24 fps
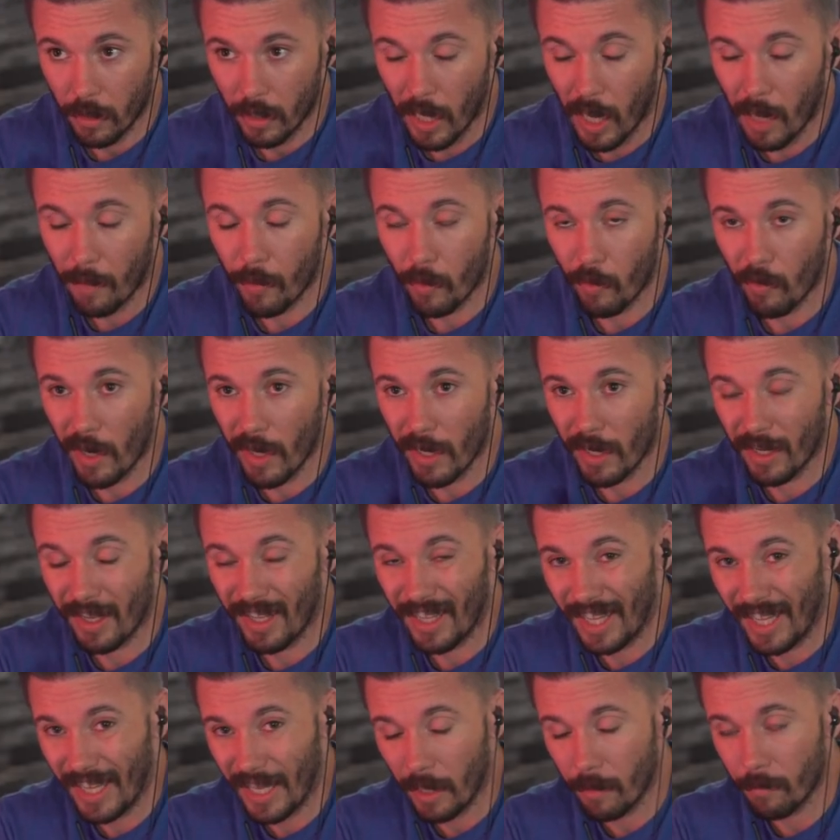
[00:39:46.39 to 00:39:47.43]
copyright
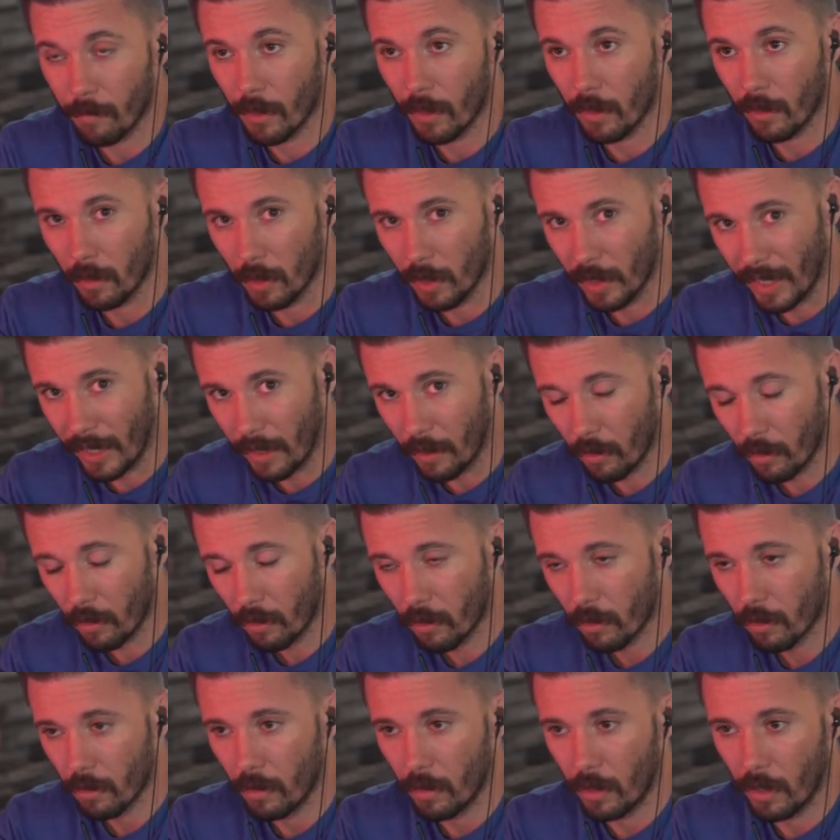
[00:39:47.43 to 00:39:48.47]
claim
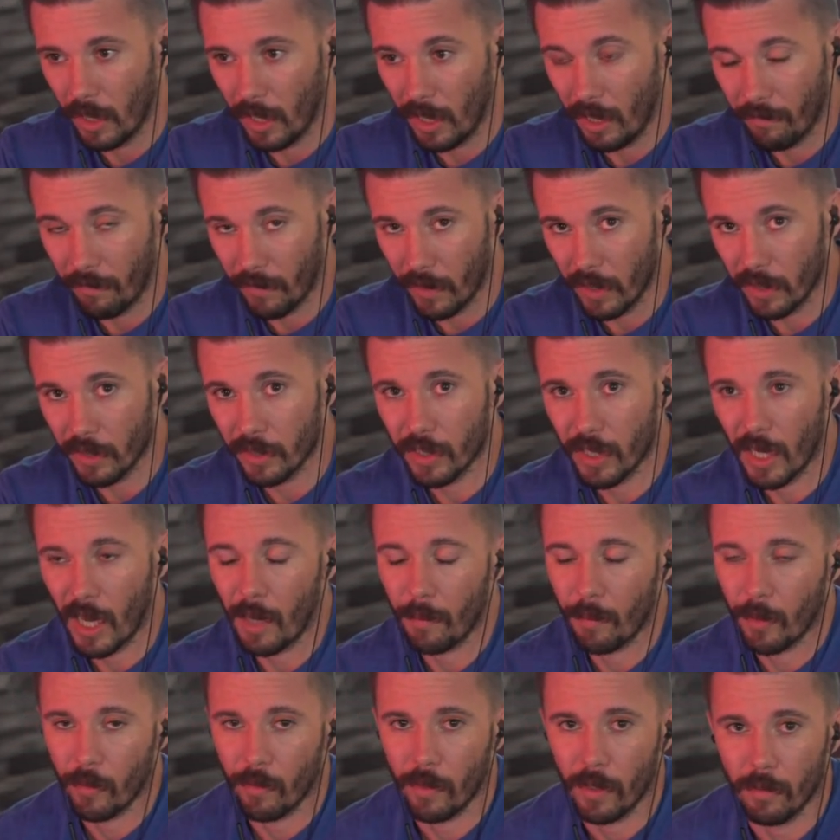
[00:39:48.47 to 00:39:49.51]
later if it is
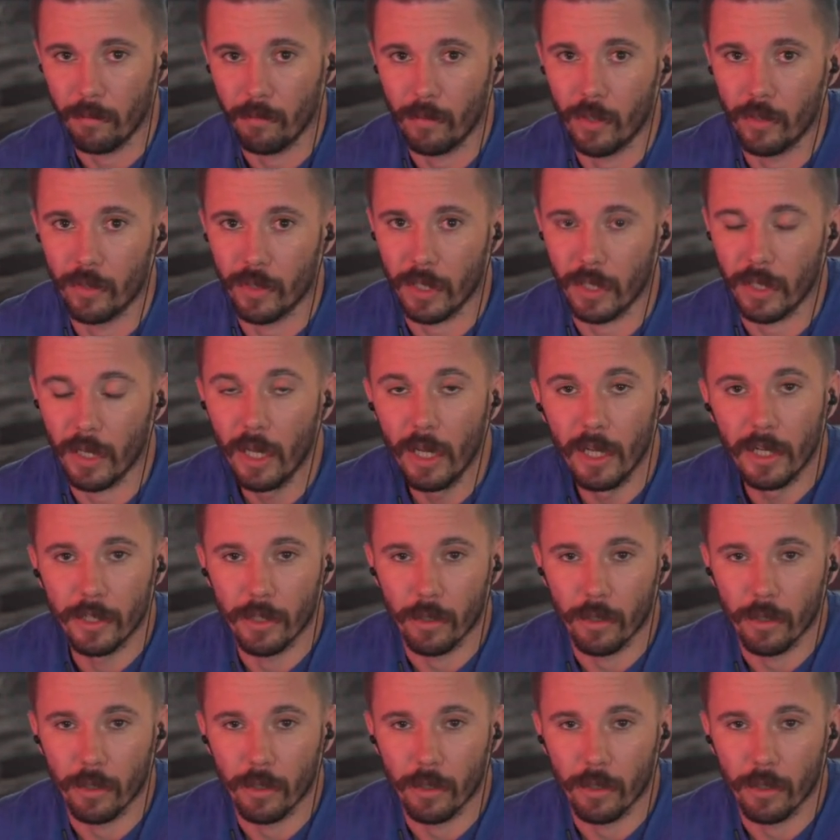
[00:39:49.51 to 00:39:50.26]
copywritten music.